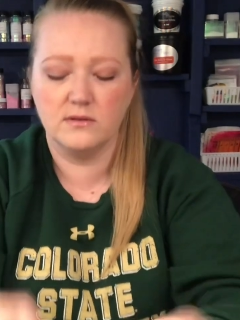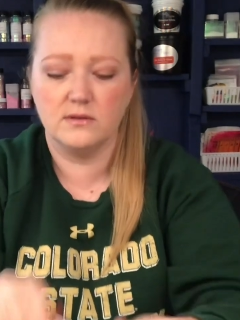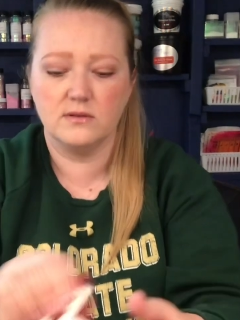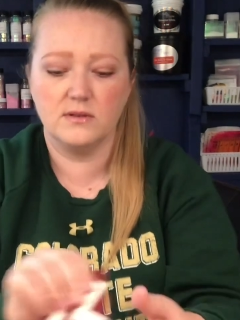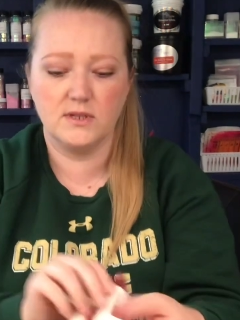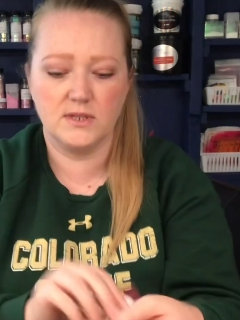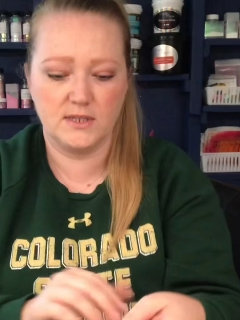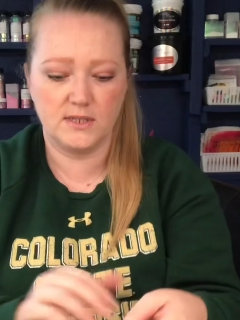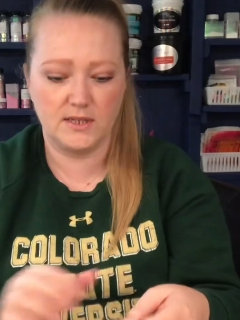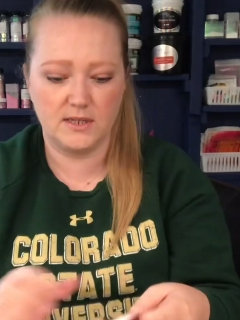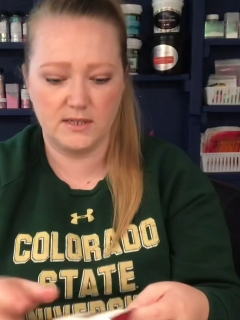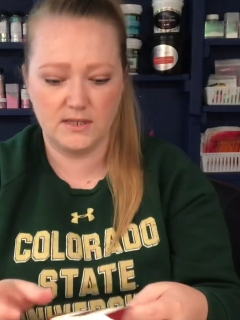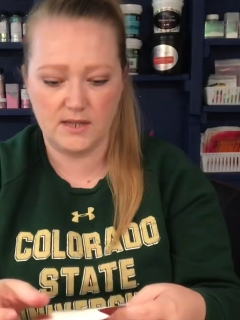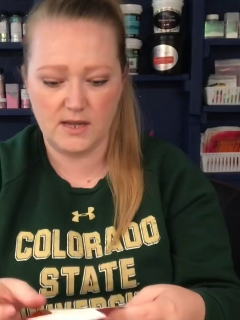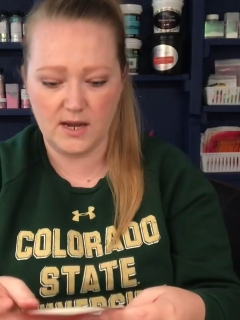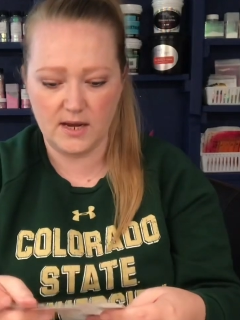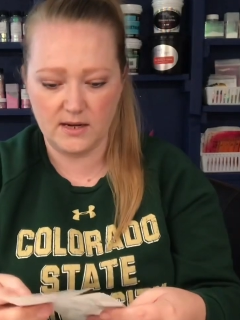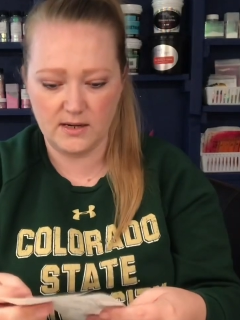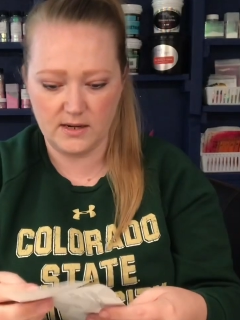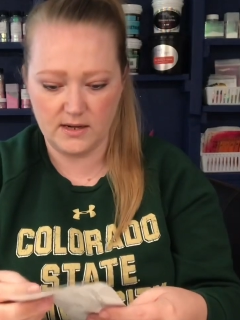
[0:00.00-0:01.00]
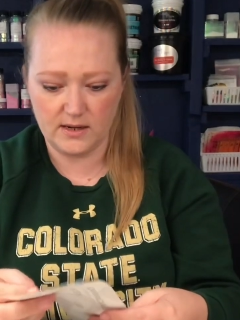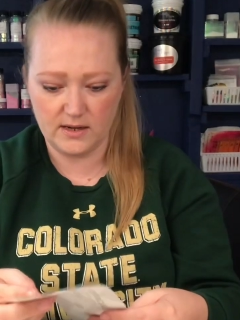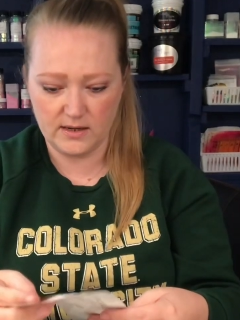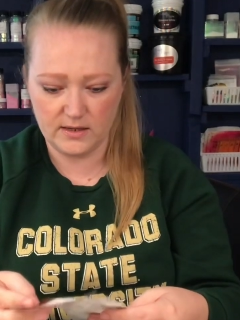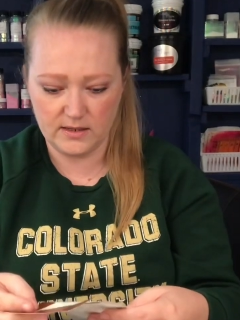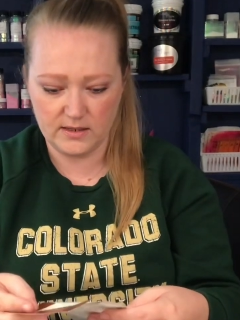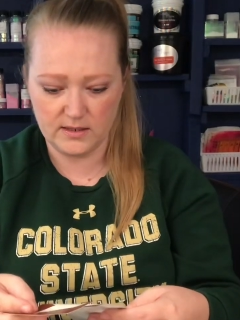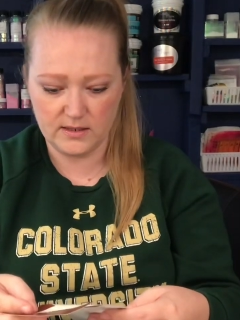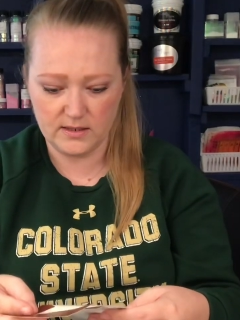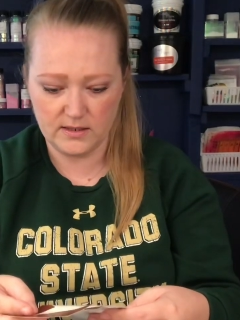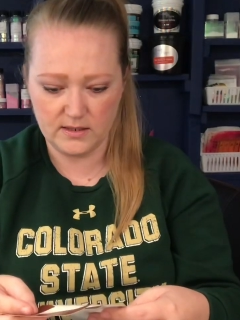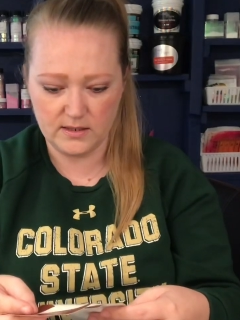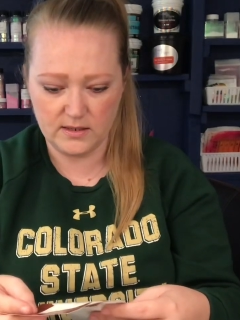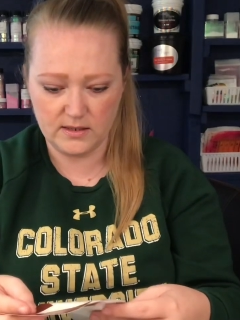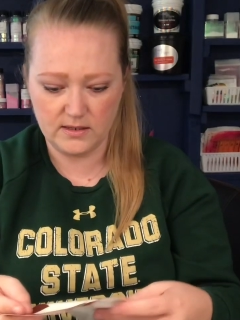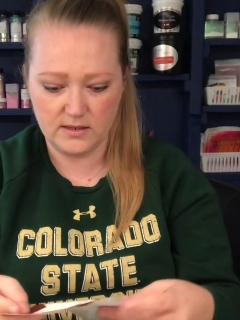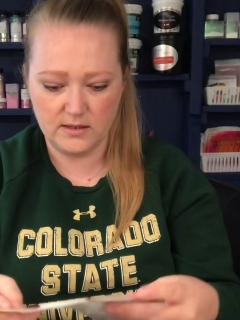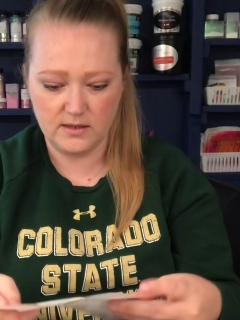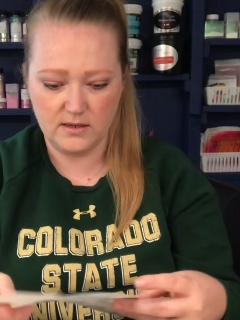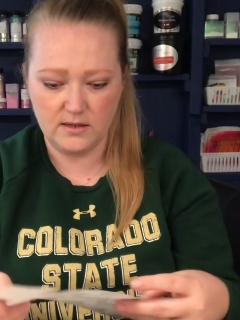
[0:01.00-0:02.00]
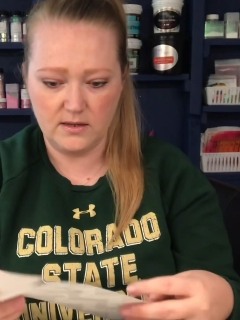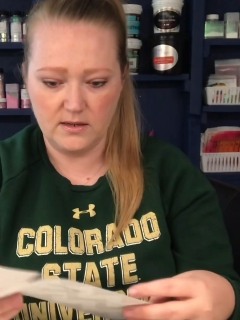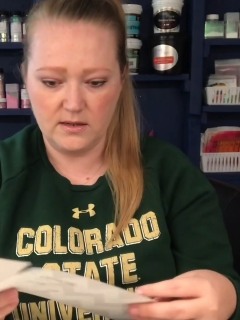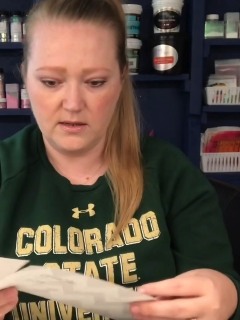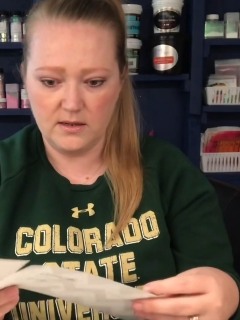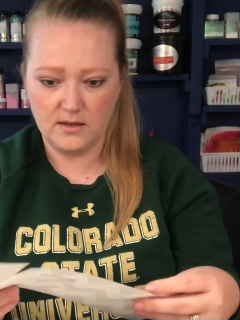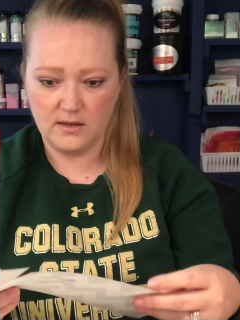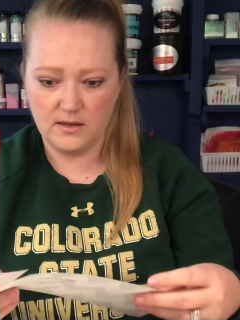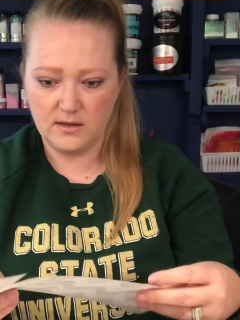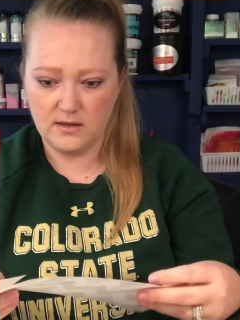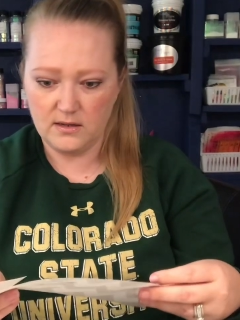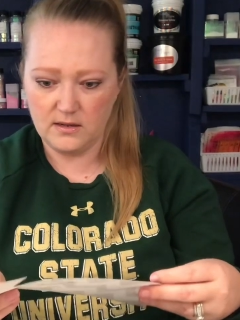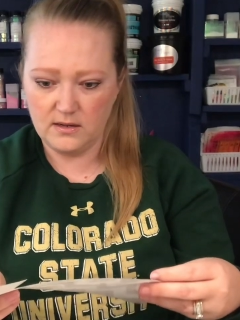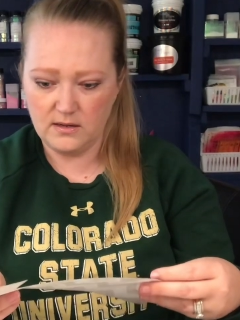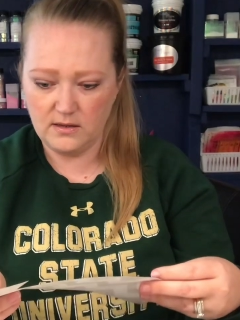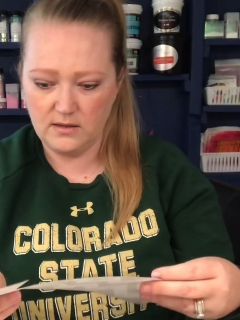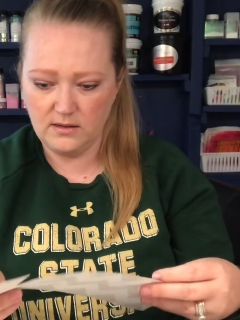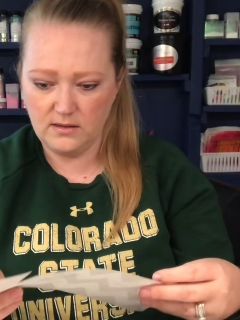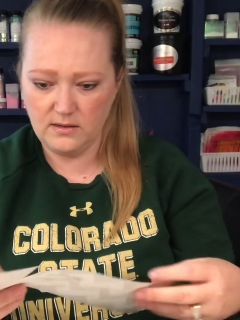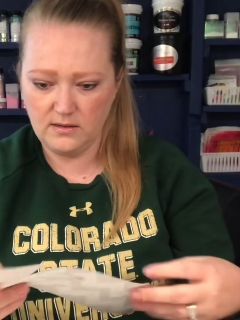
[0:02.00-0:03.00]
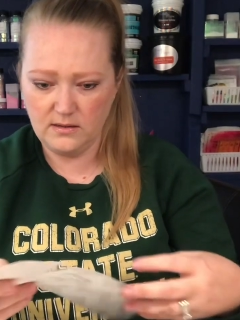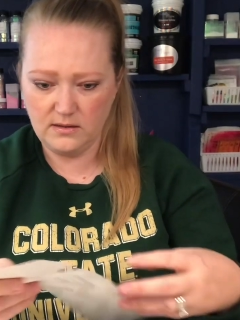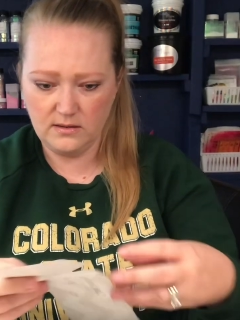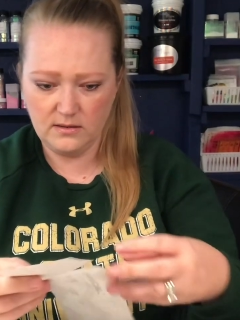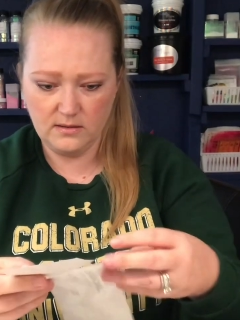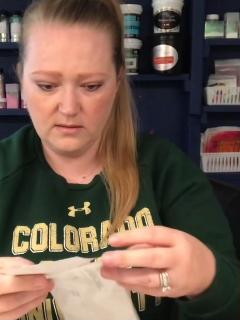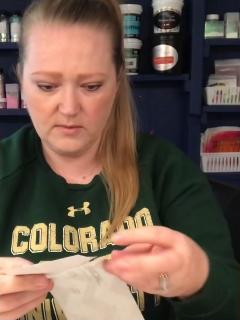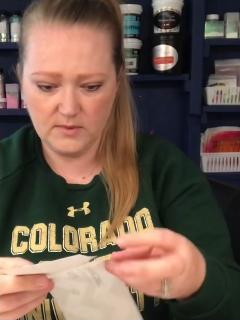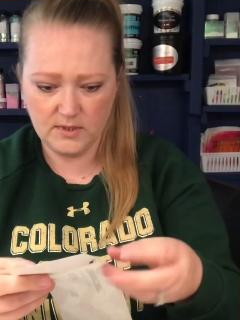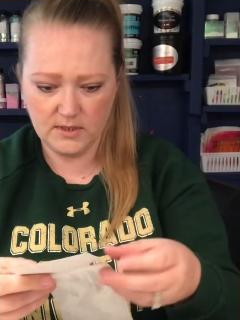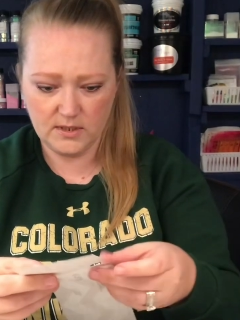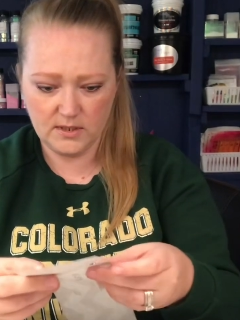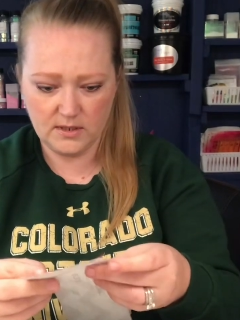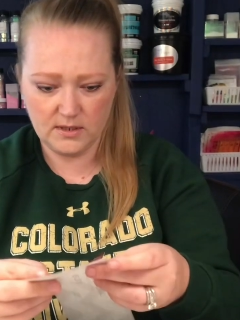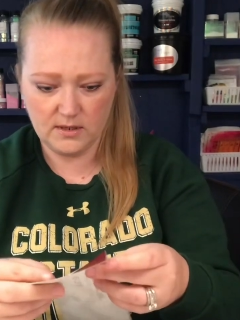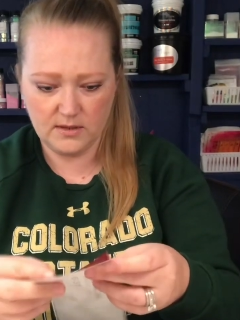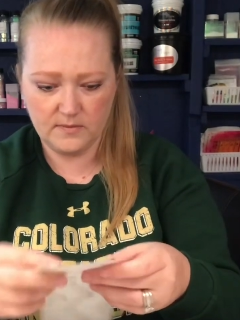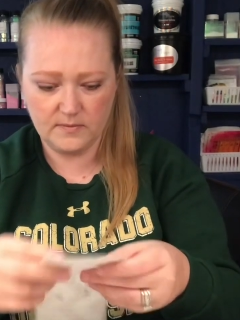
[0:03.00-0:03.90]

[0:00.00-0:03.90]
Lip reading: the zigzag next. Let's see.